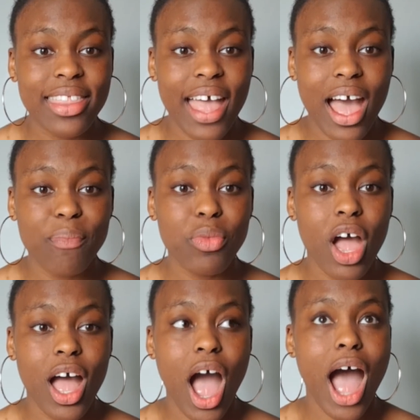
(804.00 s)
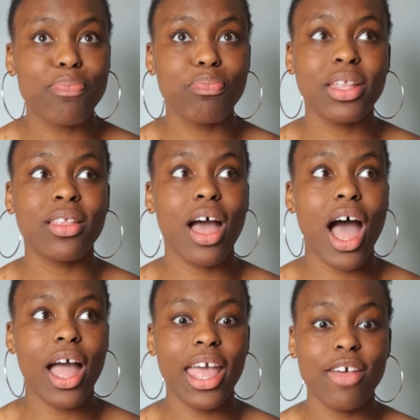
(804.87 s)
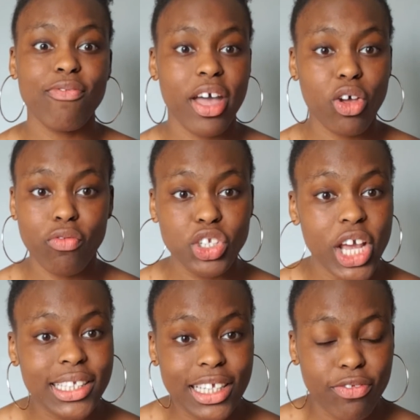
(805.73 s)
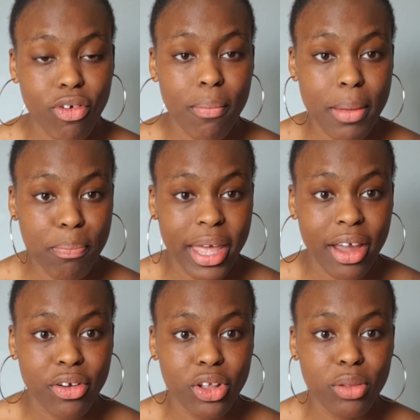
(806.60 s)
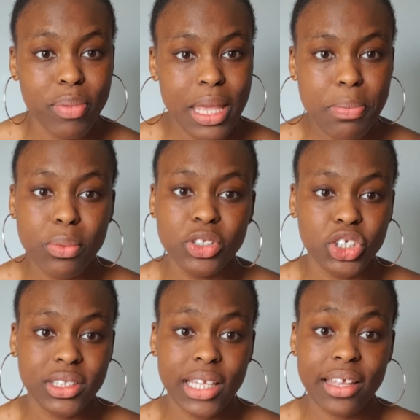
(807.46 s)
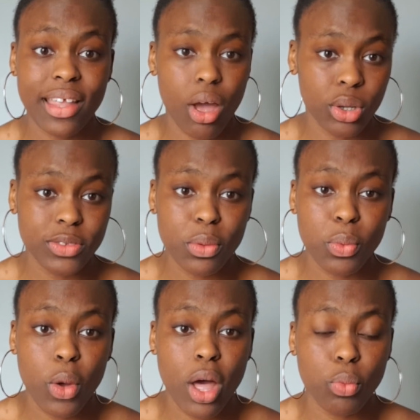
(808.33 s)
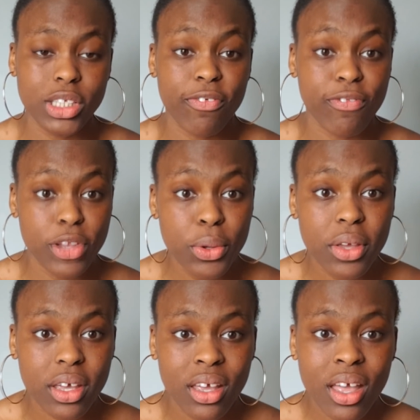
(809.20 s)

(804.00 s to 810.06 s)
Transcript: that if I got rejected from Imperial, people would just think that Oxford work was a fluke.